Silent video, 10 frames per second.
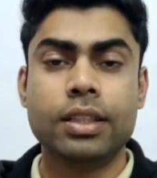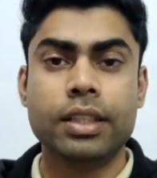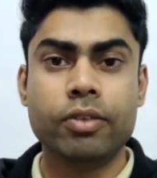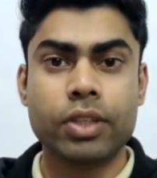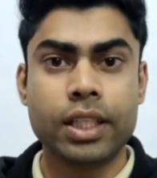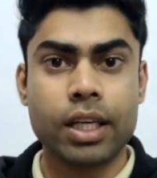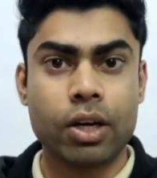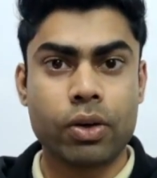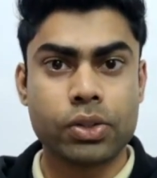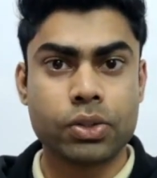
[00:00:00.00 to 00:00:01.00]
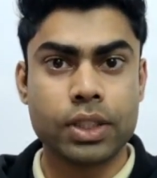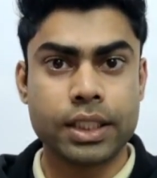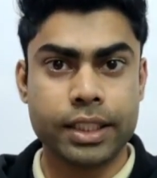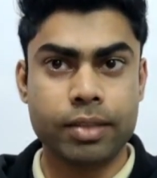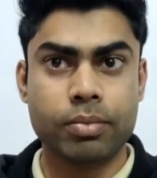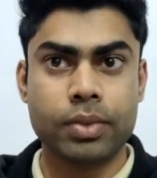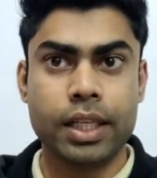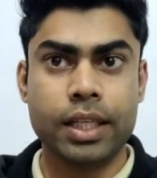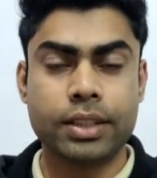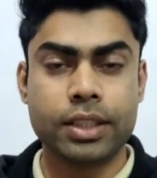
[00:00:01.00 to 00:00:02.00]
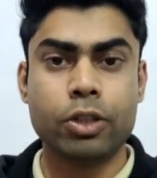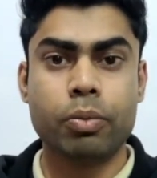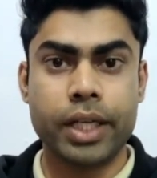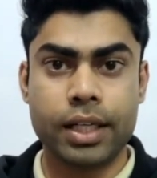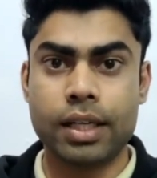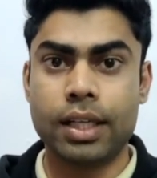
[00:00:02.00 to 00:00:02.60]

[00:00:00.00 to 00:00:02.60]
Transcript: even they are also the same, and it's a numerical